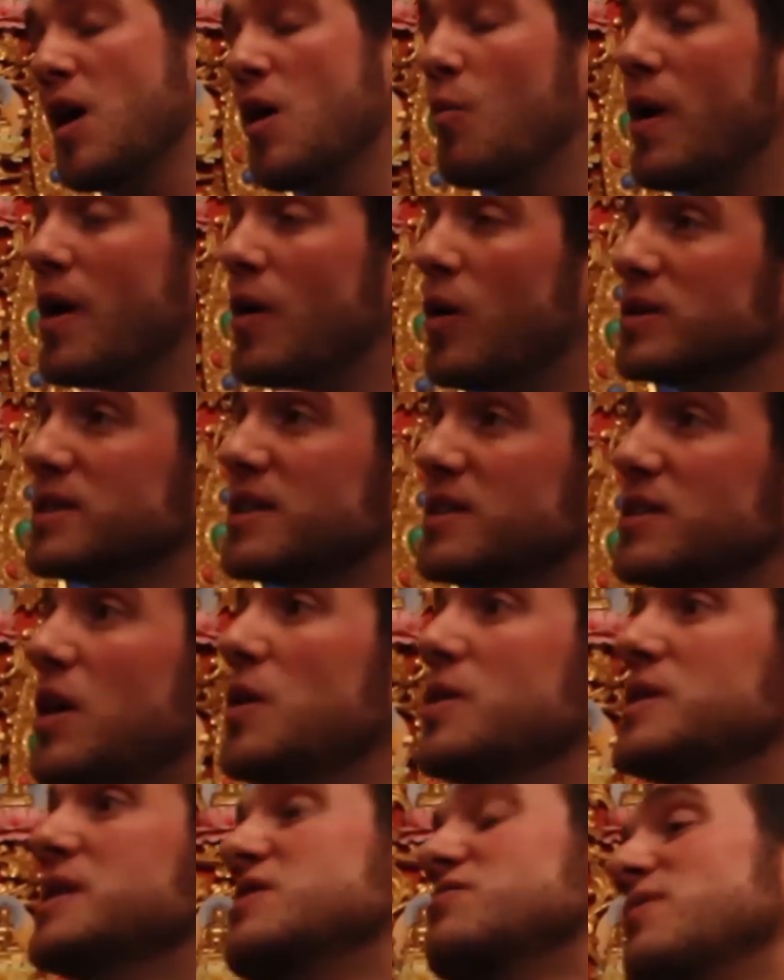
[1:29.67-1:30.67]
When
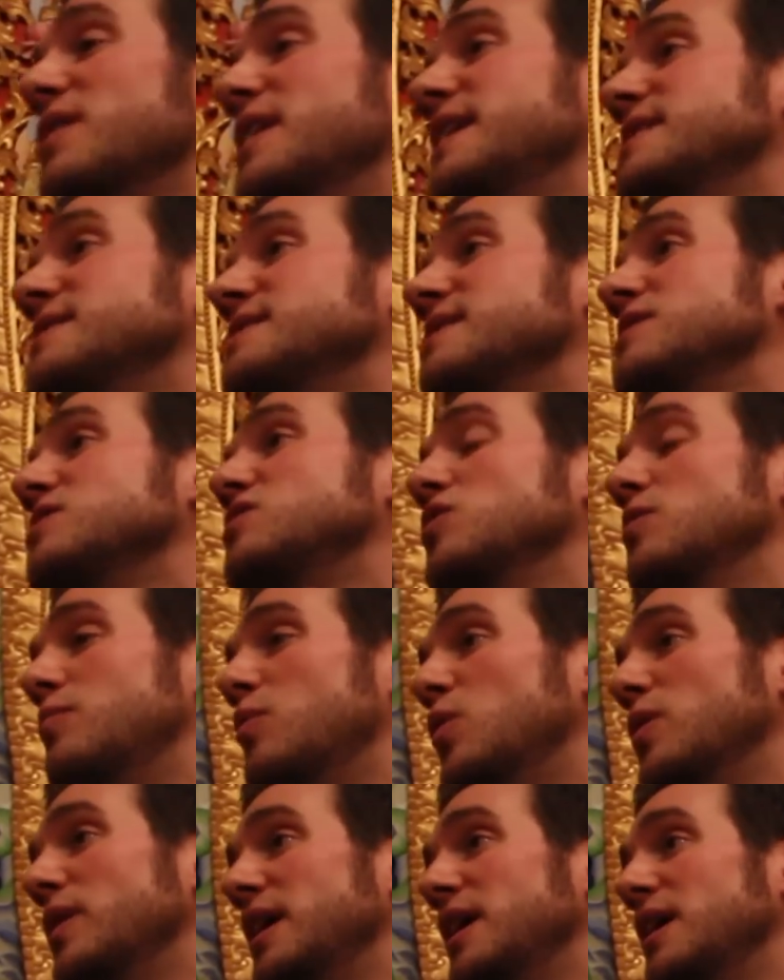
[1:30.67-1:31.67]
oxytocin is released into your
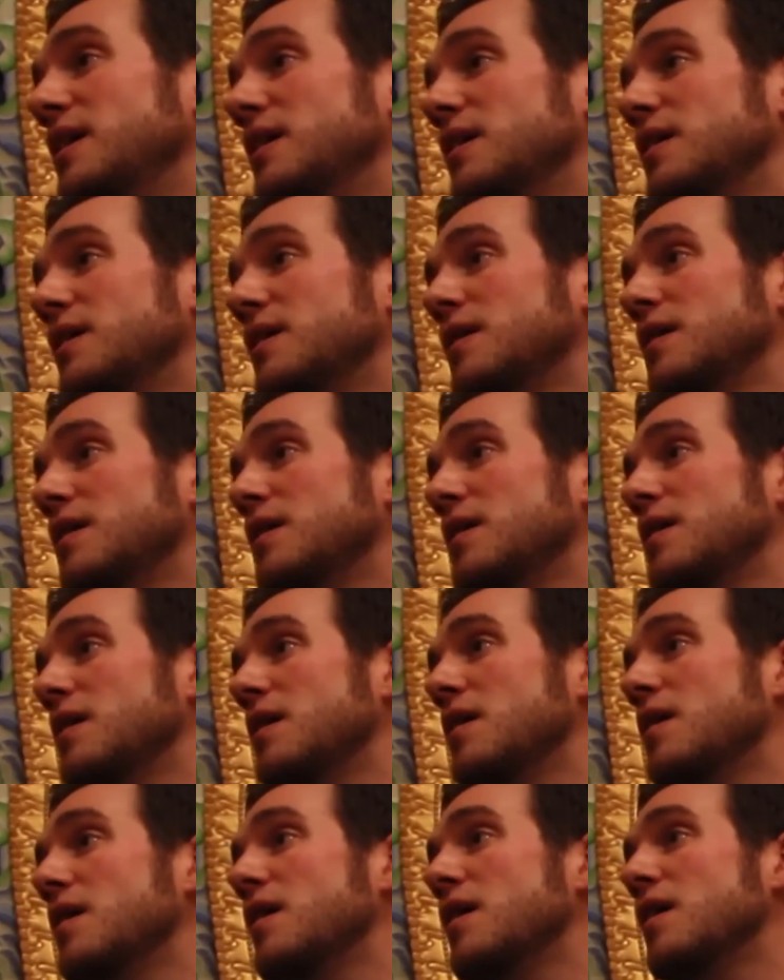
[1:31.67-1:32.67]
body,
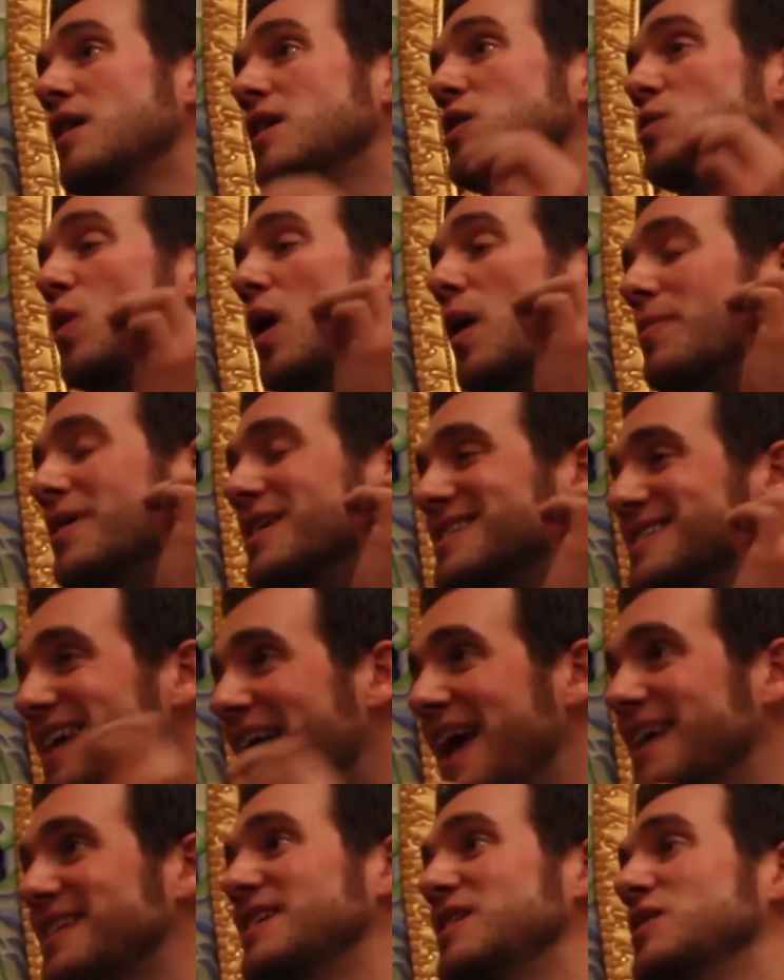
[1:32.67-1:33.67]
you are
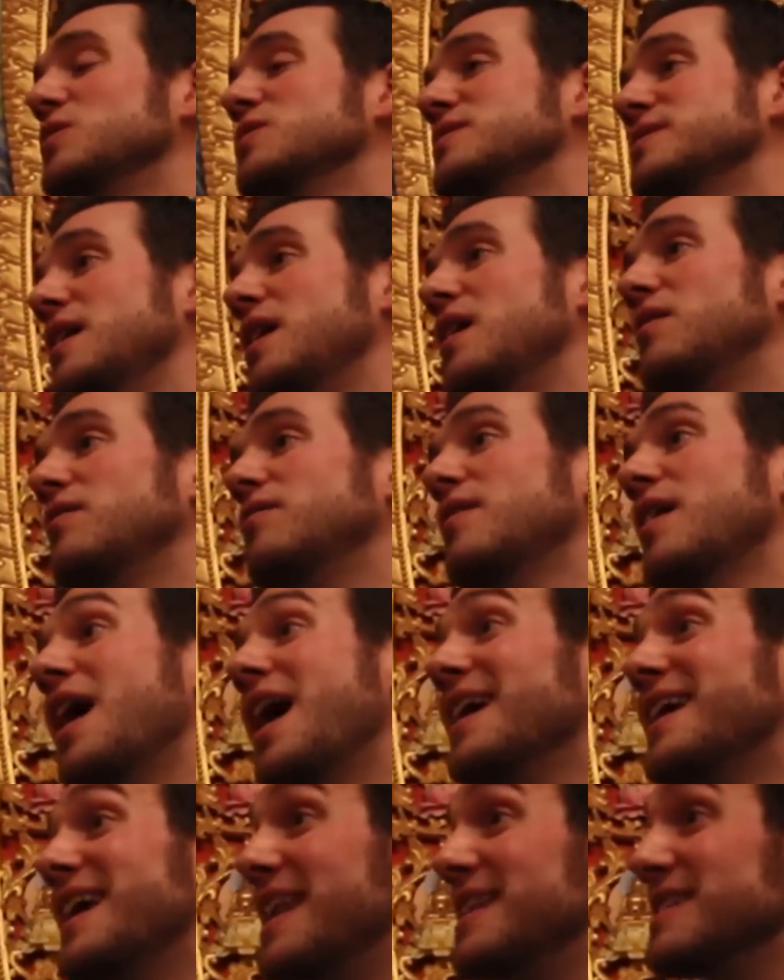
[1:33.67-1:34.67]
protecting yourself
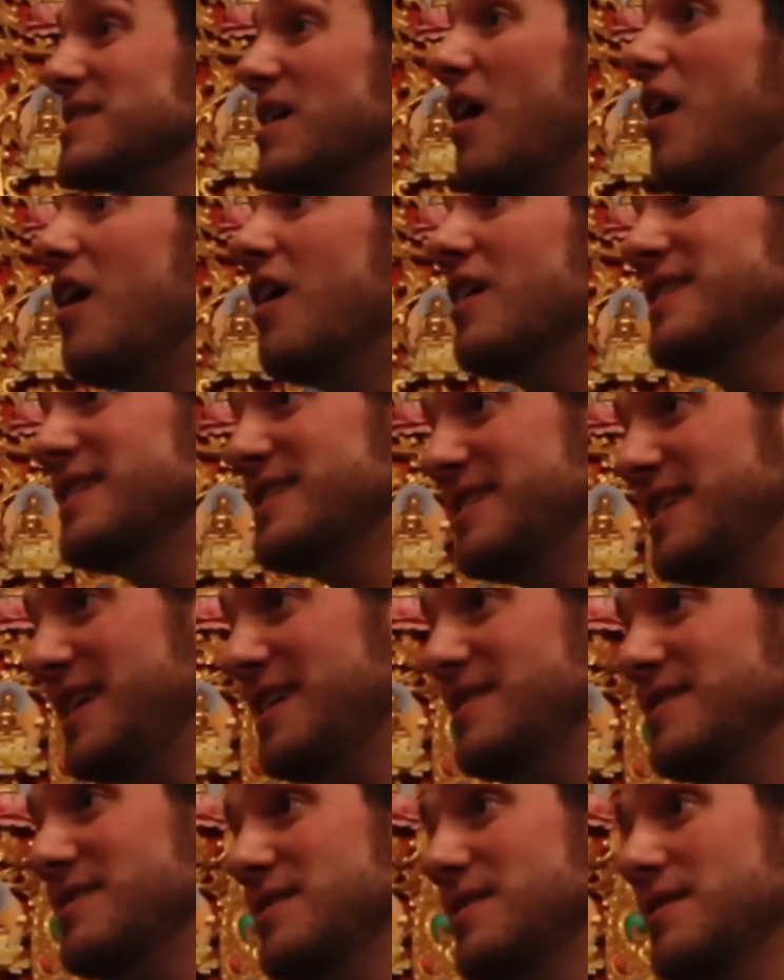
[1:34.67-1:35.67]
against heart
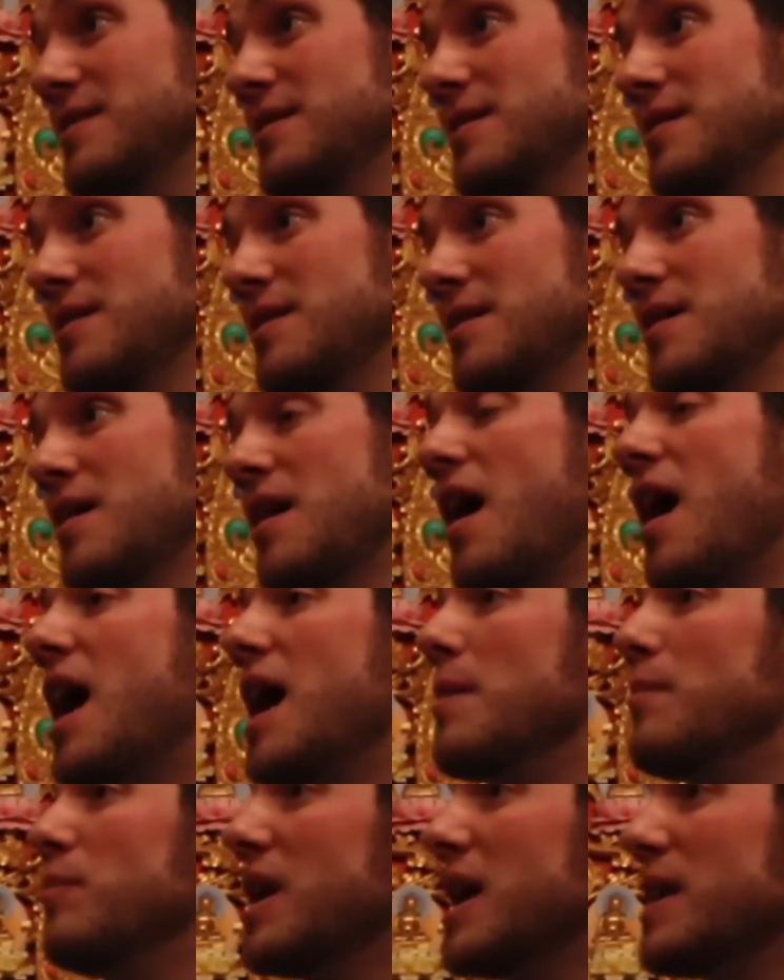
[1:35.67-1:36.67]
disease,
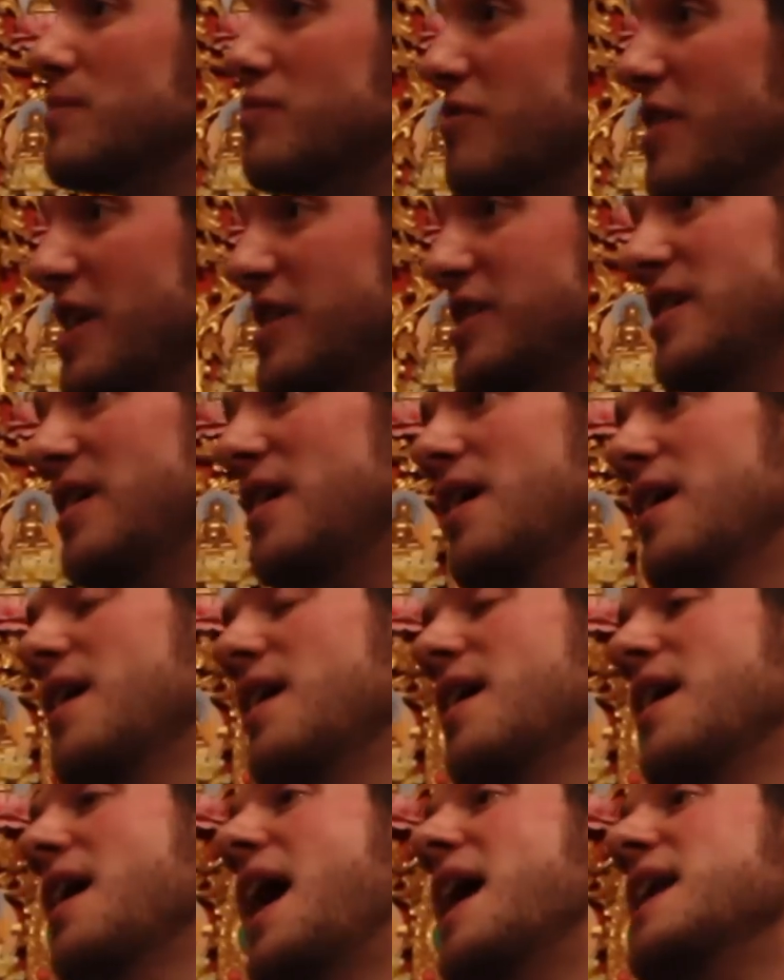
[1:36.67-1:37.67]
high blood pressure,
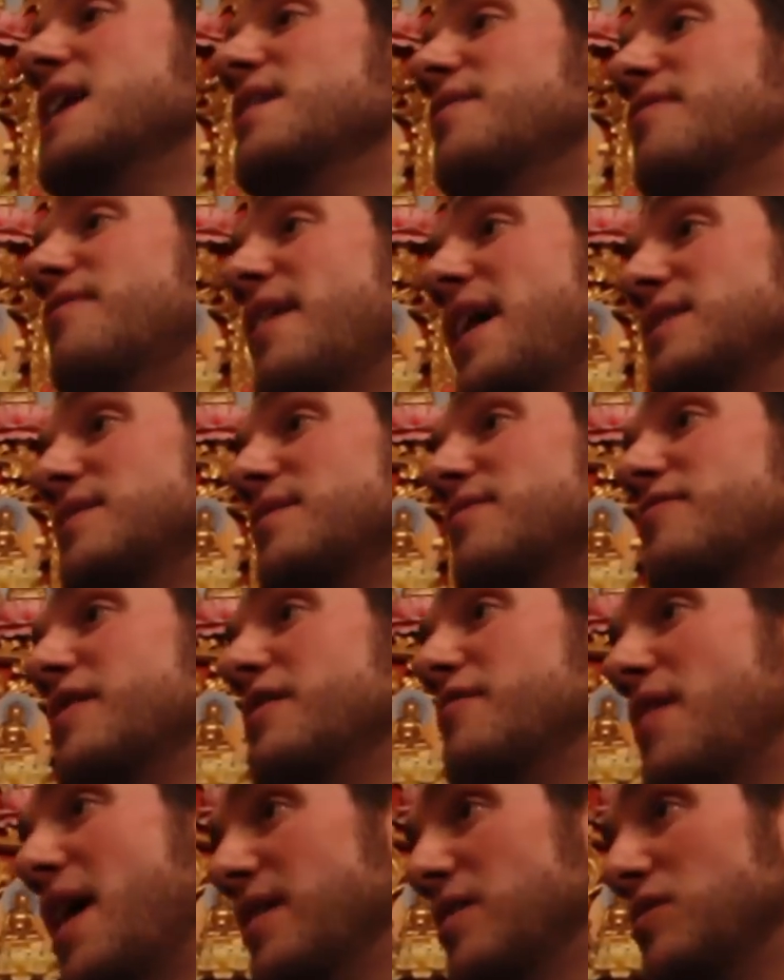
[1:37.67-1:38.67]
and the effect of
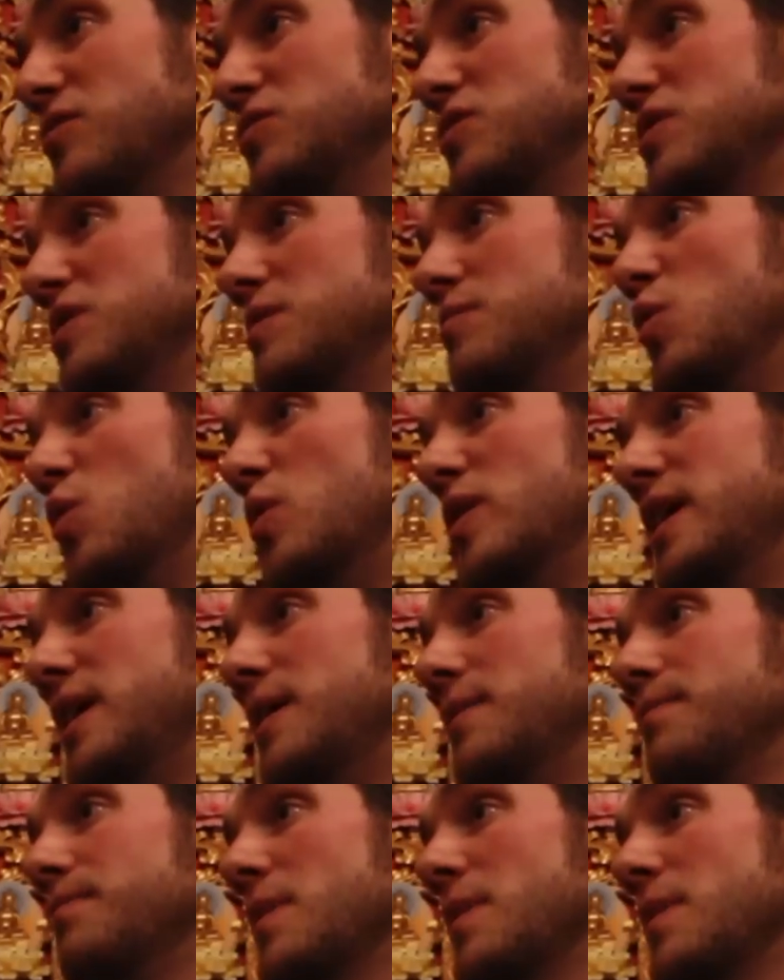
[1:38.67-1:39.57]
free radicals on the body.